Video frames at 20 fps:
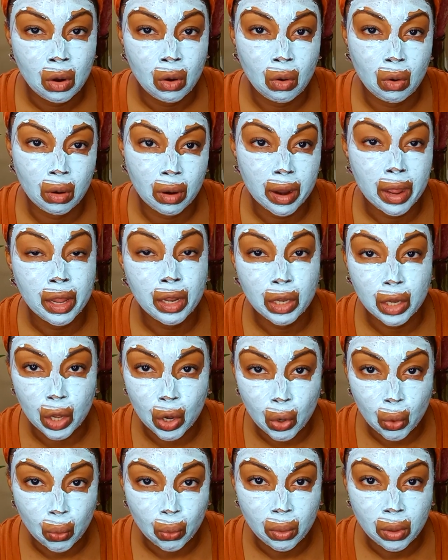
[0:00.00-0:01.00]
or
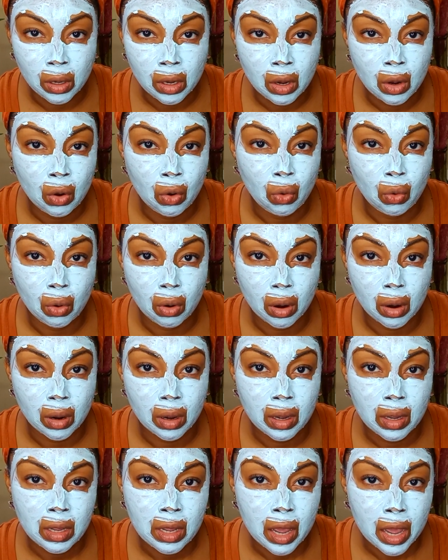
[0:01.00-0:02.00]
hello or